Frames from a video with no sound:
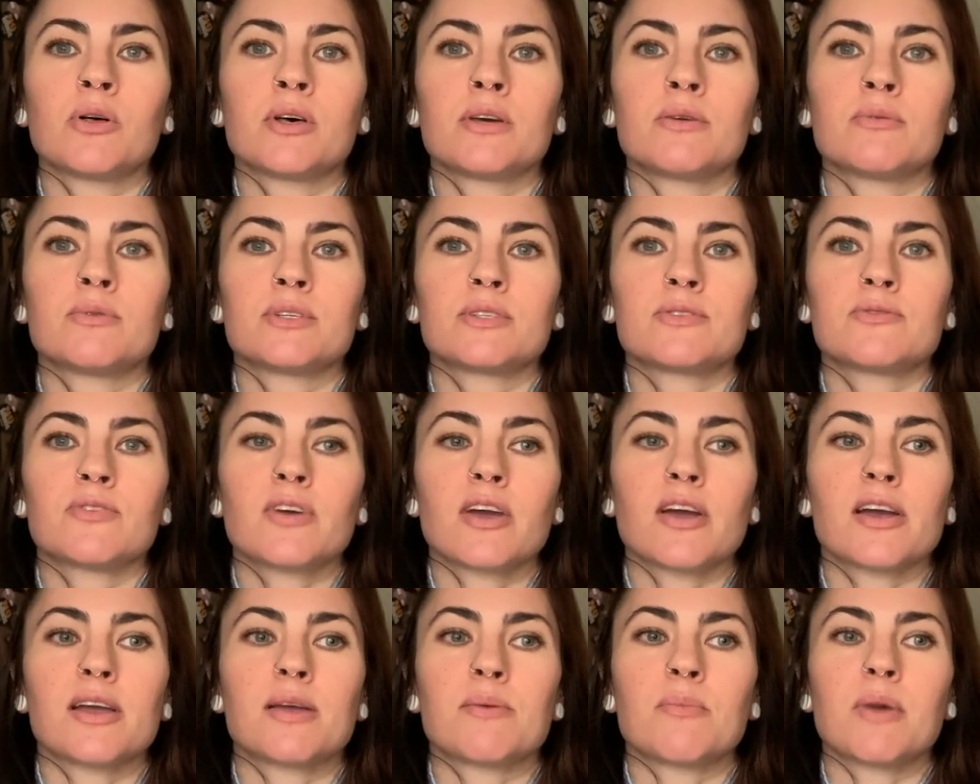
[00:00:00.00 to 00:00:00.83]
It was
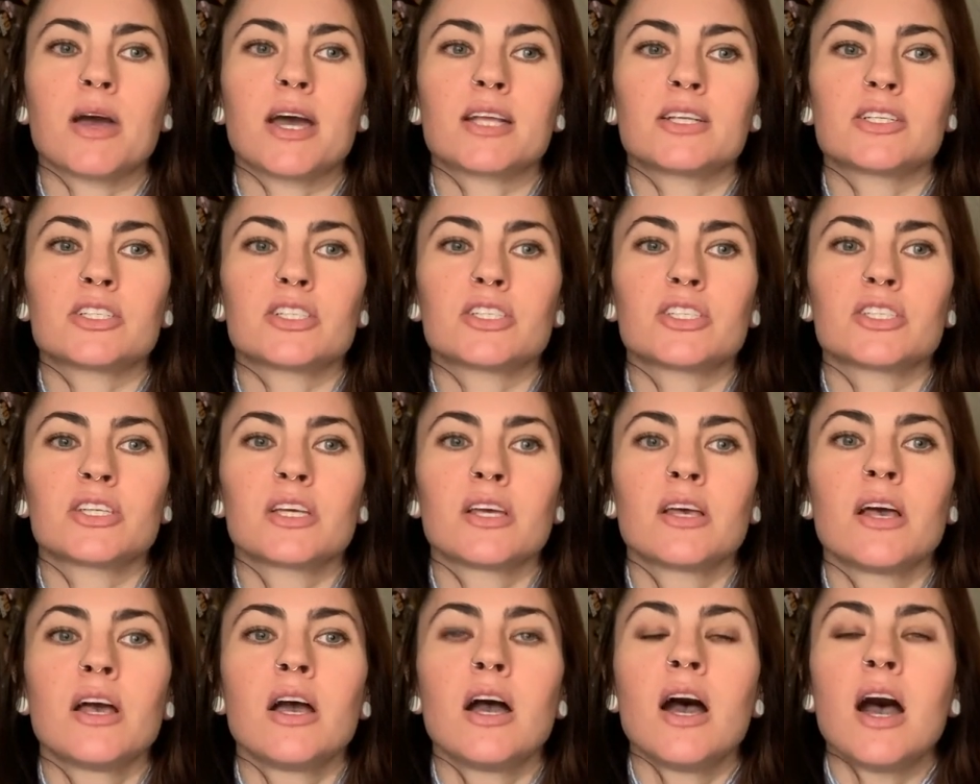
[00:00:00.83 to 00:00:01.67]
very much,
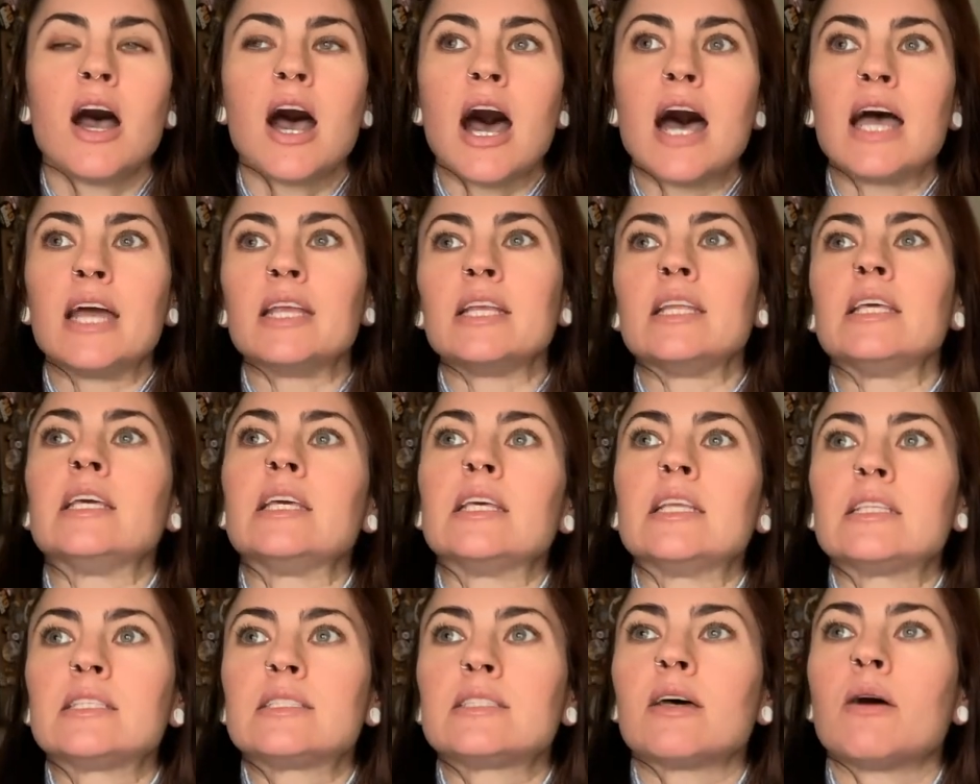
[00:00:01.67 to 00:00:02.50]
I
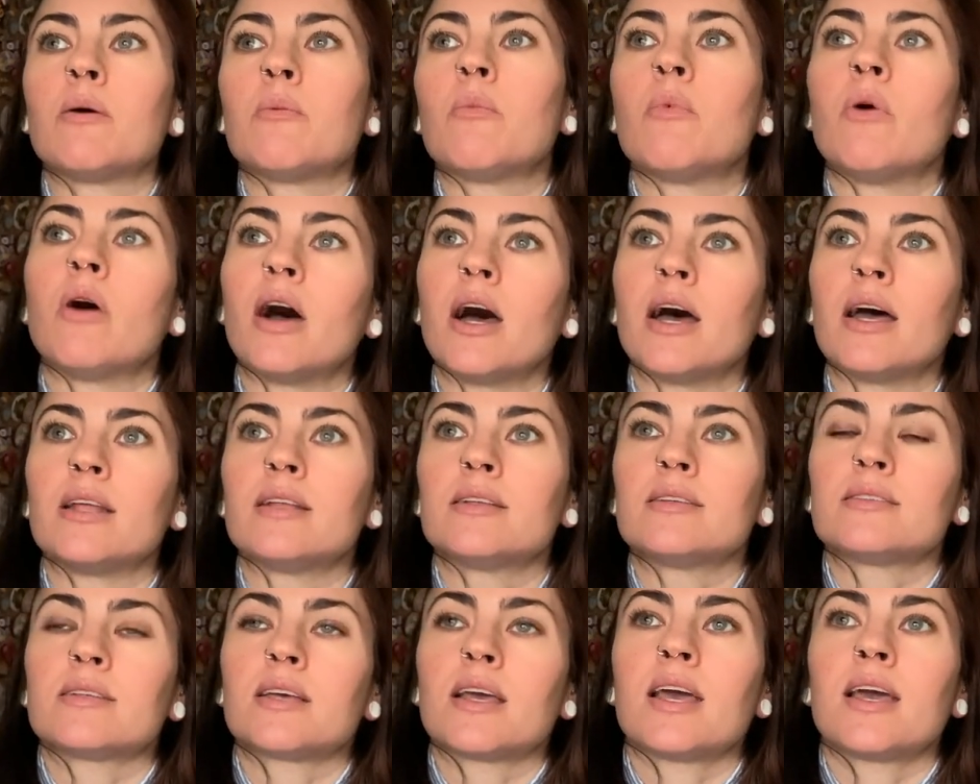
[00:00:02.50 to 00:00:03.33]
need
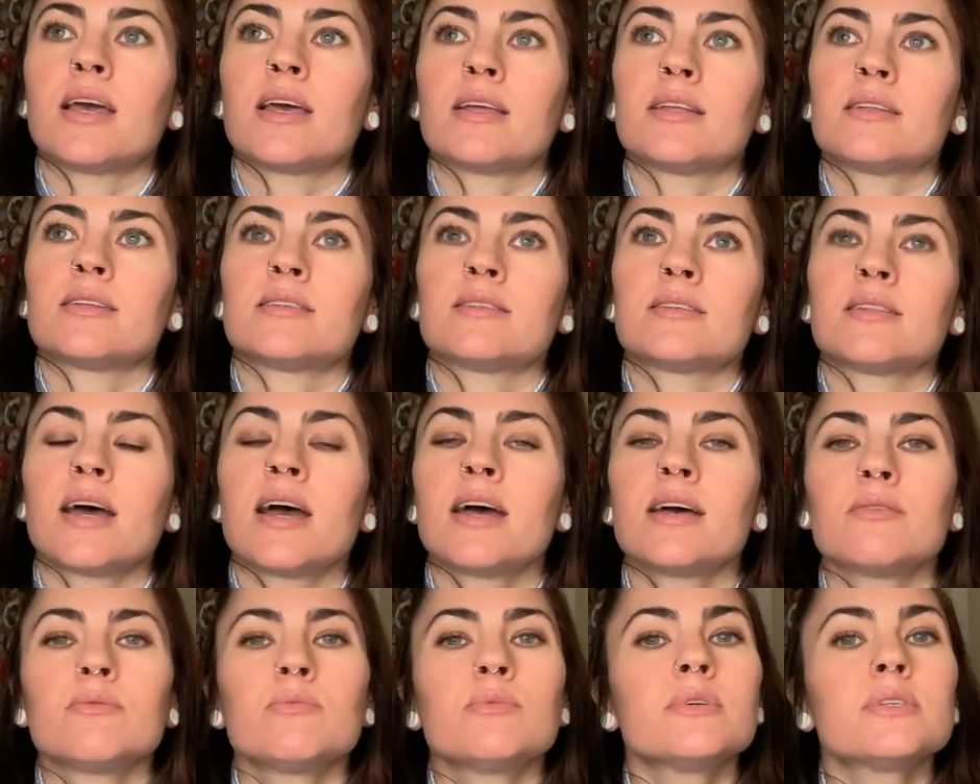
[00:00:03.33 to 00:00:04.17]
someone, and
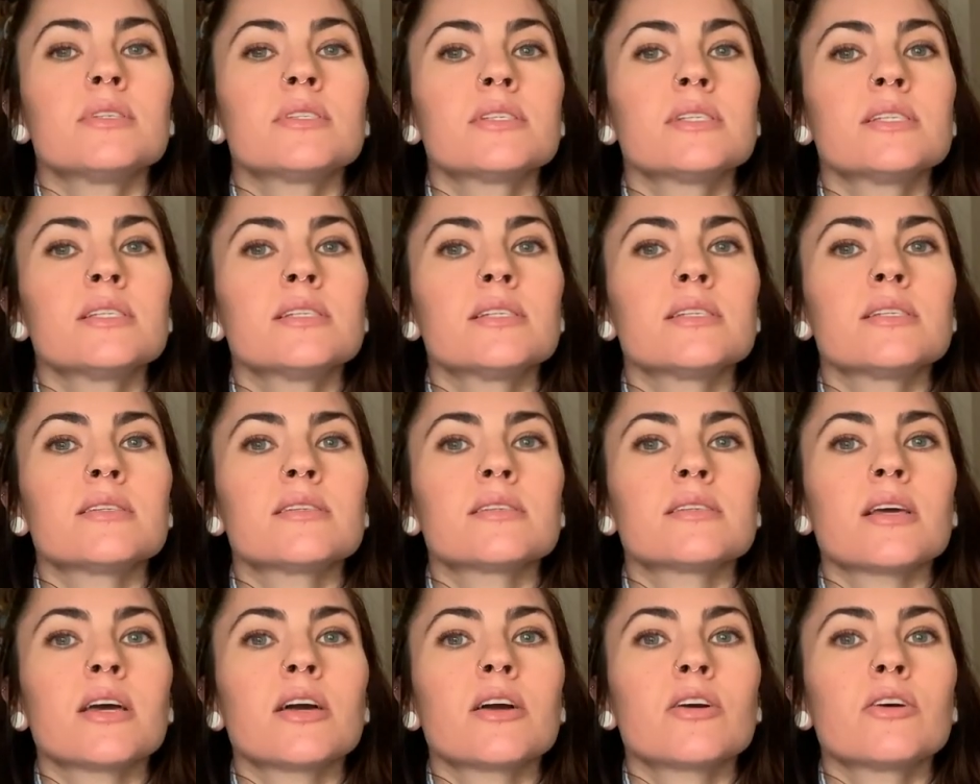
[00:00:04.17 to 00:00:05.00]
that wasn't
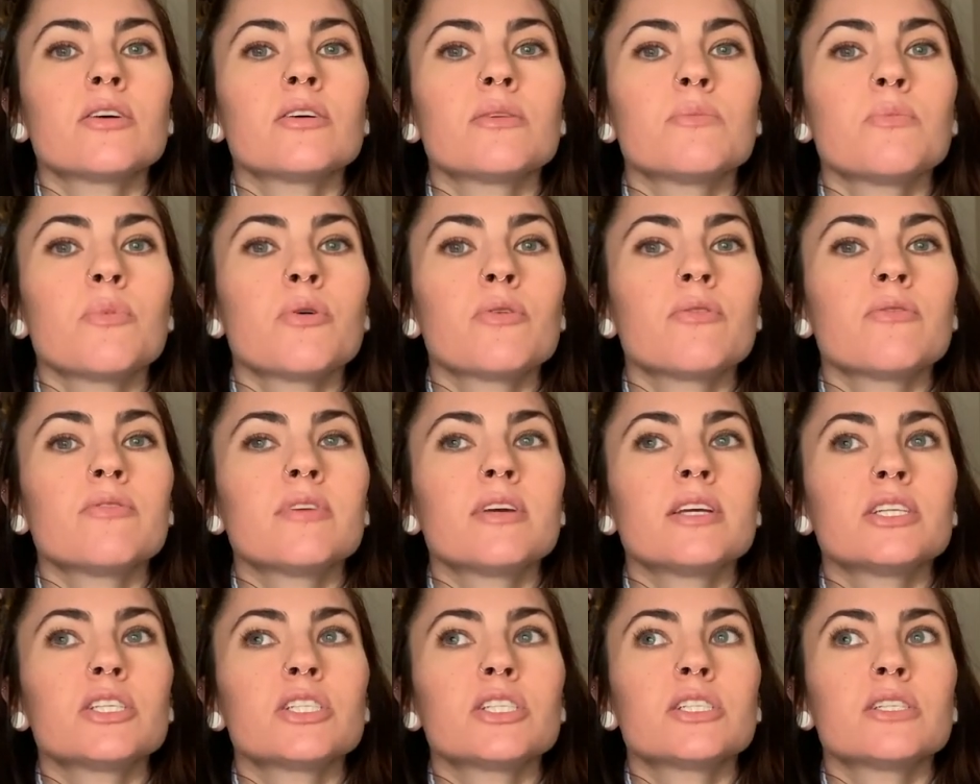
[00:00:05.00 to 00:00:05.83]
a good
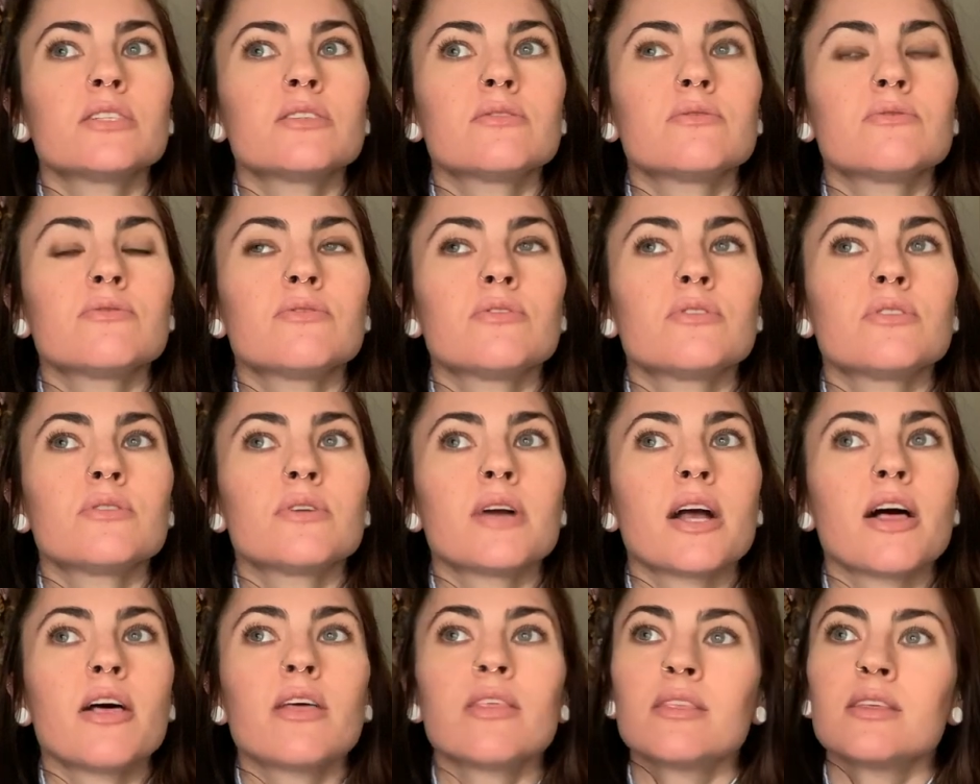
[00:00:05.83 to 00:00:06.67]
motivation for a
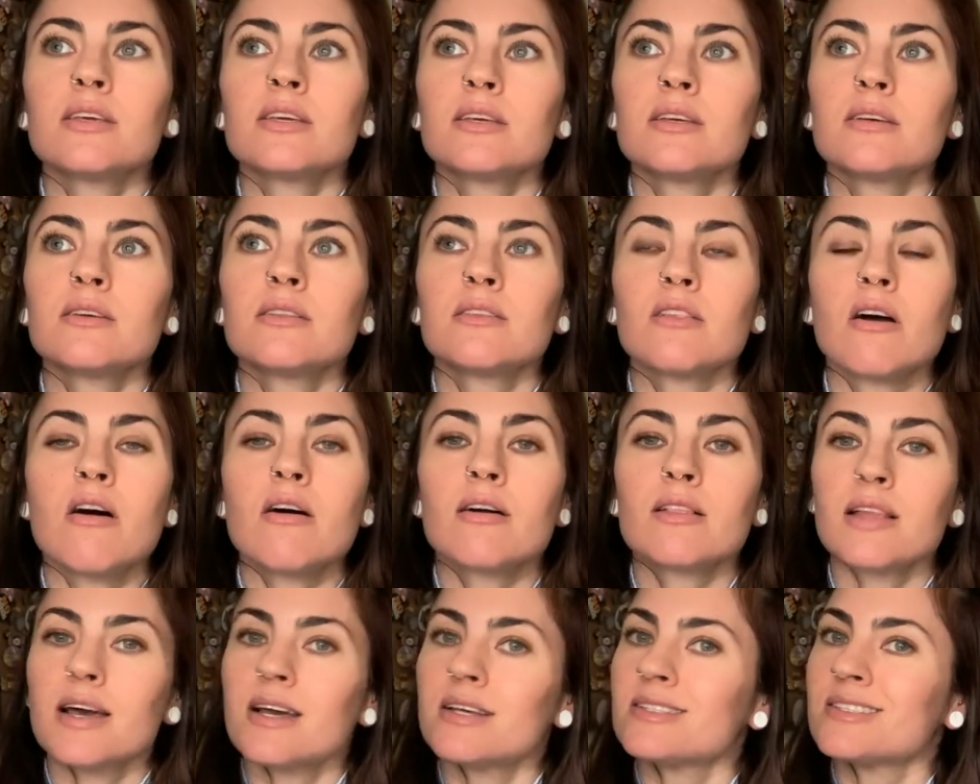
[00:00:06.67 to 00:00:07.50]
healthy,
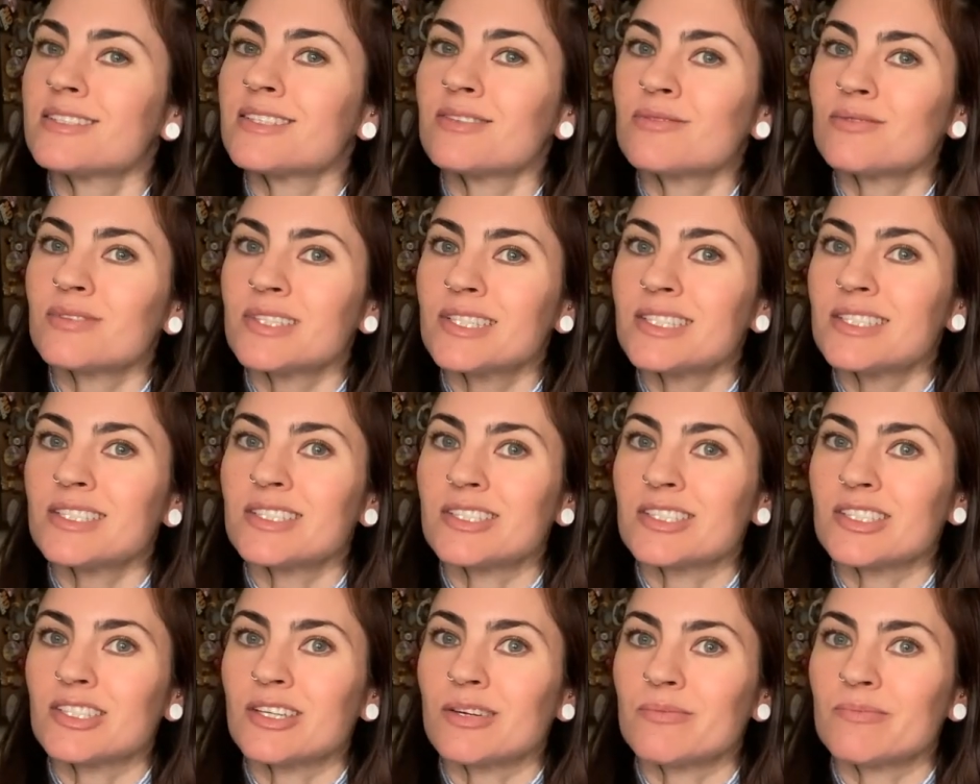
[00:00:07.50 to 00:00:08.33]
long-lasting
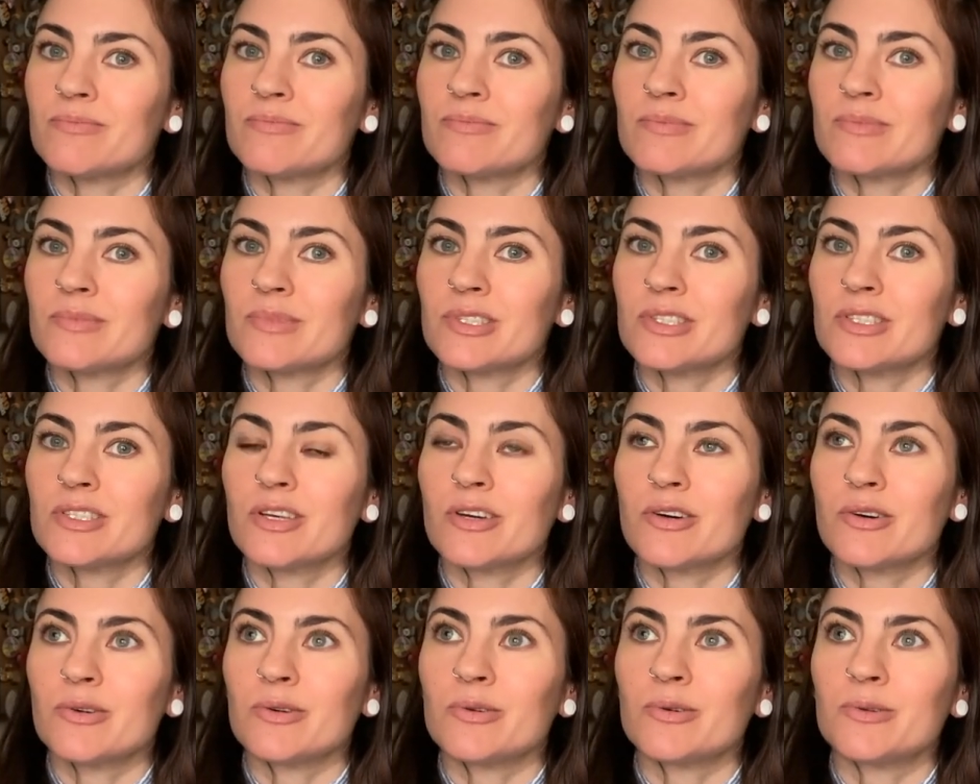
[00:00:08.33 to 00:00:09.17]
relationship.
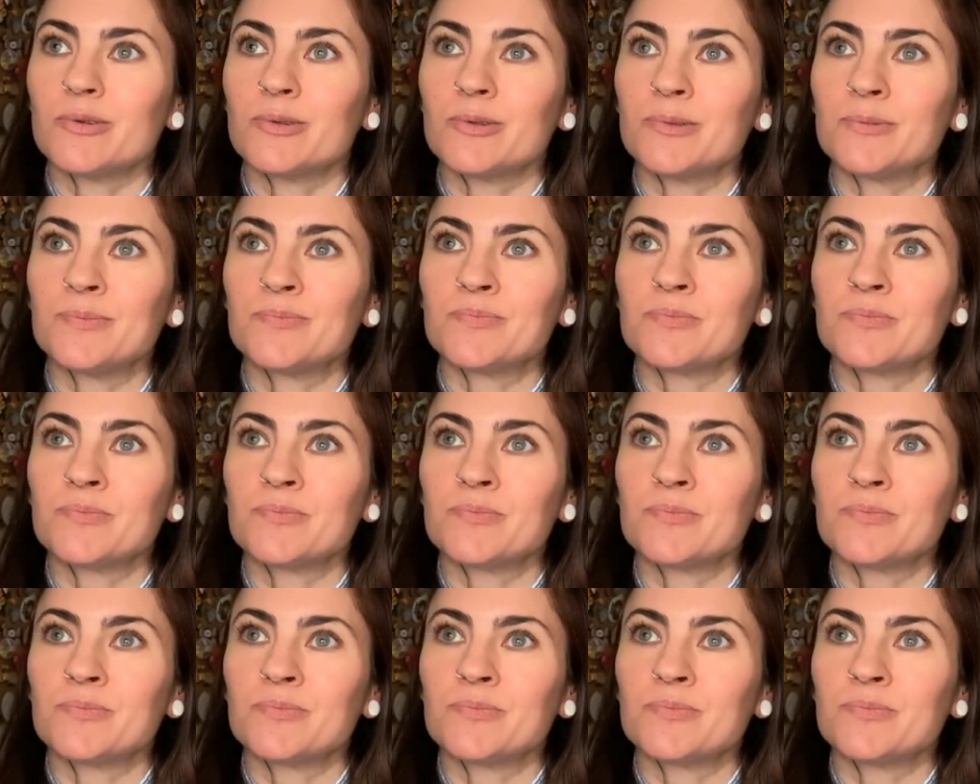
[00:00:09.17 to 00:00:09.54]
So,